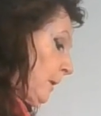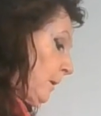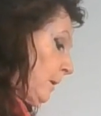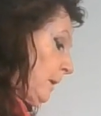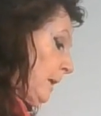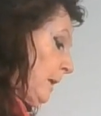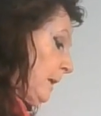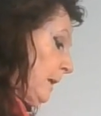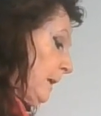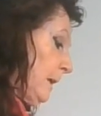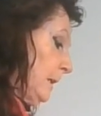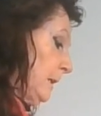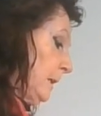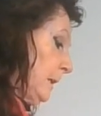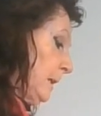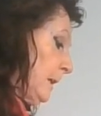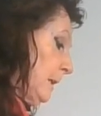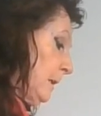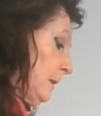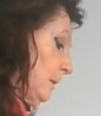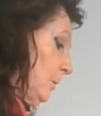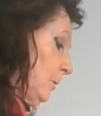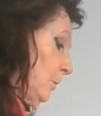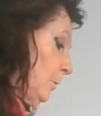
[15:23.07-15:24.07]
okay, and
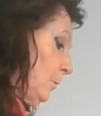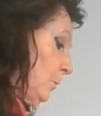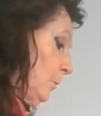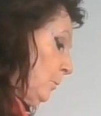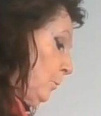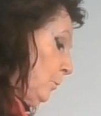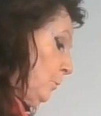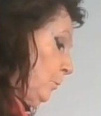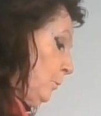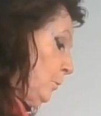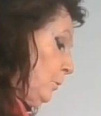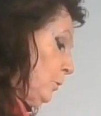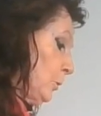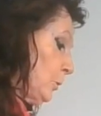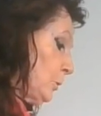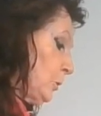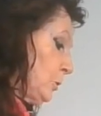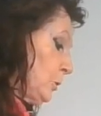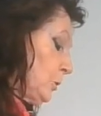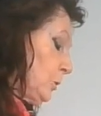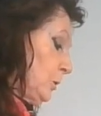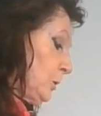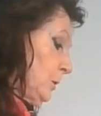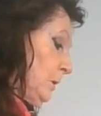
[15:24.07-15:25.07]
again,
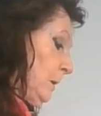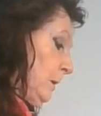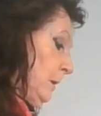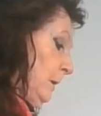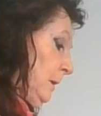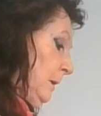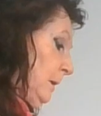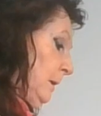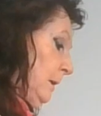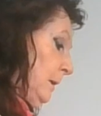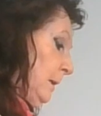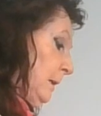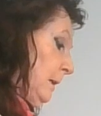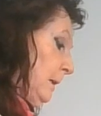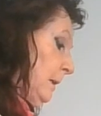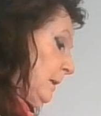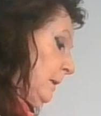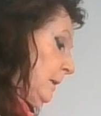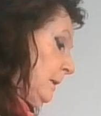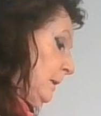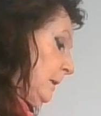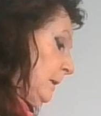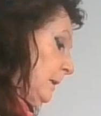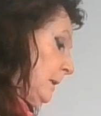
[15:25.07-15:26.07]
whoosh,
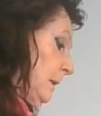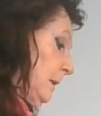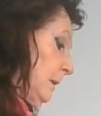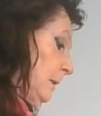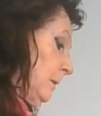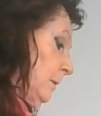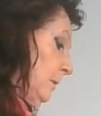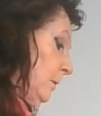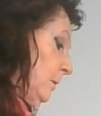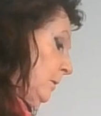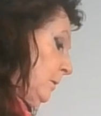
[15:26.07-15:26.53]
and again,